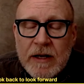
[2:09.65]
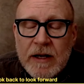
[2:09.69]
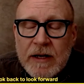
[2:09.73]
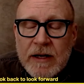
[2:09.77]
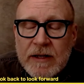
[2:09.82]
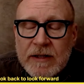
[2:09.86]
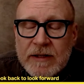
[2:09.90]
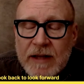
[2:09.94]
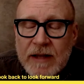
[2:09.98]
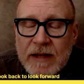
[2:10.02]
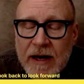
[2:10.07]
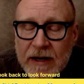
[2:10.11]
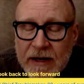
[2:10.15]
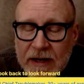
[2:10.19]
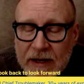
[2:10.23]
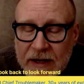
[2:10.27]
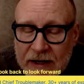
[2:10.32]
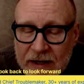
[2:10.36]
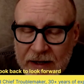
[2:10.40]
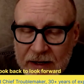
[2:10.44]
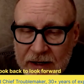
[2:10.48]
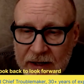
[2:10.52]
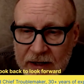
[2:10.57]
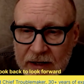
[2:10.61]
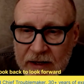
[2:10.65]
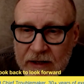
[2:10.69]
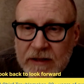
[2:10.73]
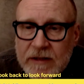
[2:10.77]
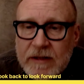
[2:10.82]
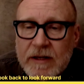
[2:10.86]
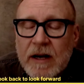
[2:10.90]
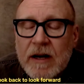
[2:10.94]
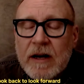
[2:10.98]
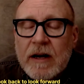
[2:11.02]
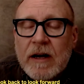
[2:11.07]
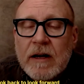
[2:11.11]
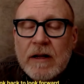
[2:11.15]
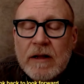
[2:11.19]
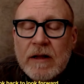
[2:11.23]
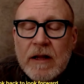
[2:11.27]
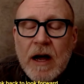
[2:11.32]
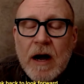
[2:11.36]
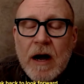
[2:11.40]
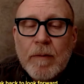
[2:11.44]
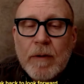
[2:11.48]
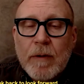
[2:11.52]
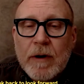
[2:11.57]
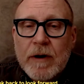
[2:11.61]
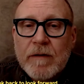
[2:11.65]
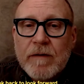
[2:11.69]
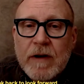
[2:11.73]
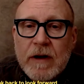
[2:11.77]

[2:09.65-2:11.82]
is that it is a collaborative,